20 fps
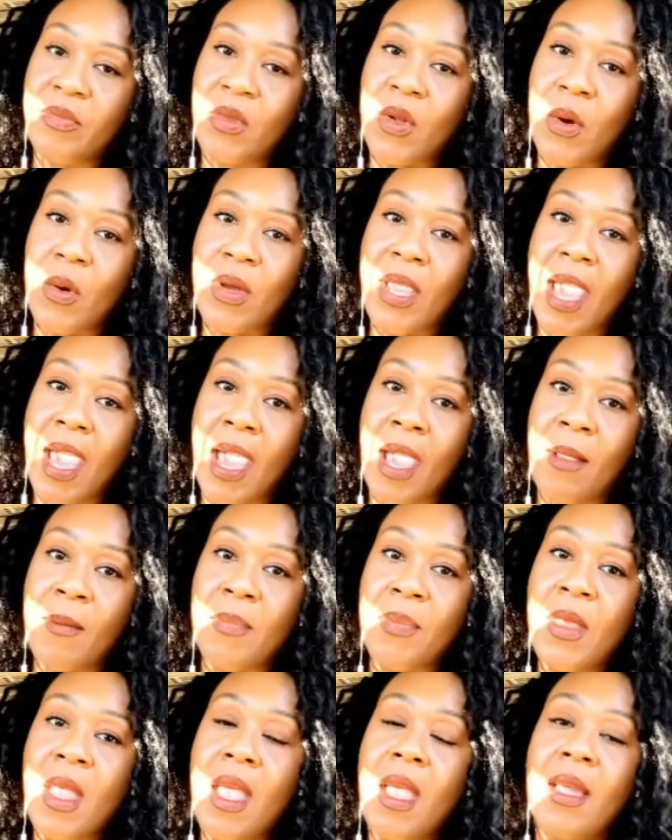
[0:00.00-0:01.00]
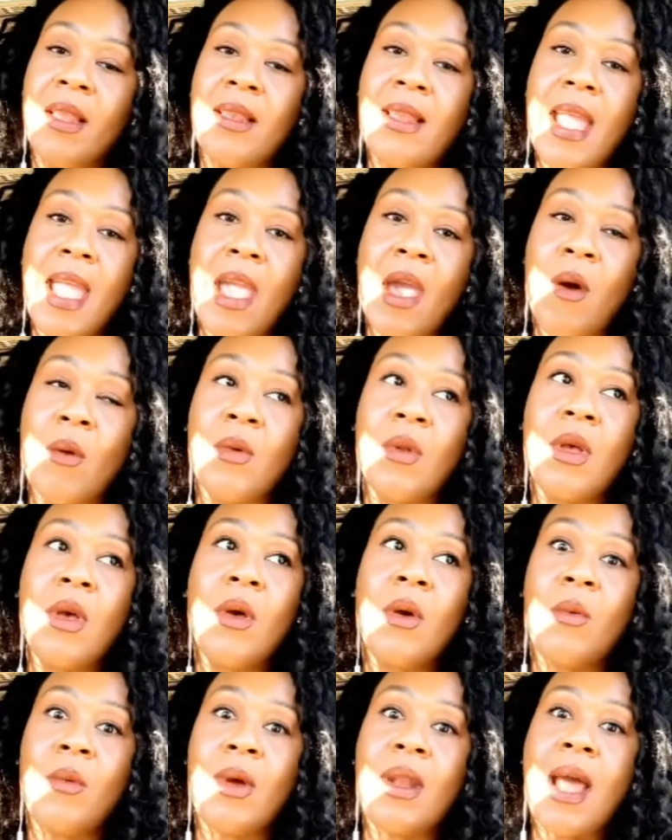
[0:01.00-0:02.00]
Okay. Now,
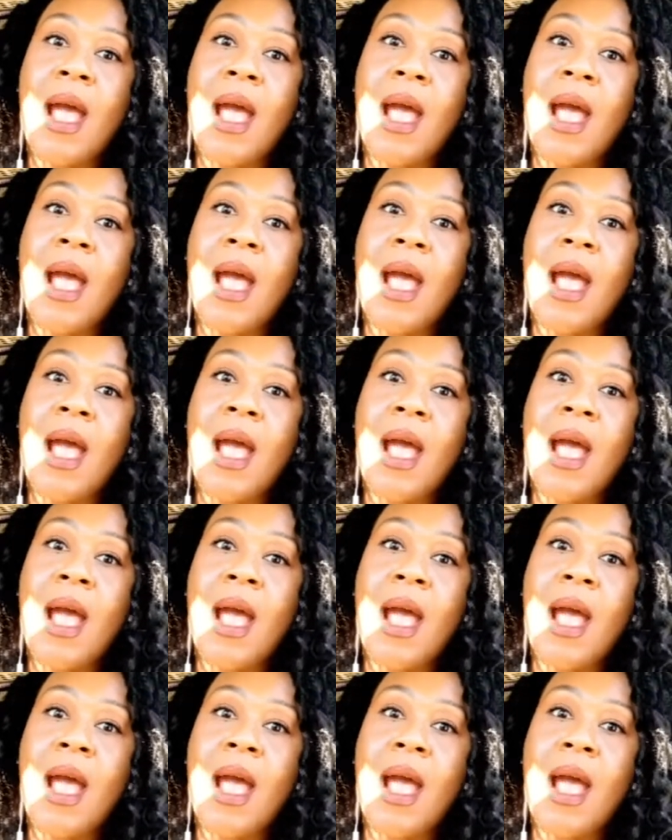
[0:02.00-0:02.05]
when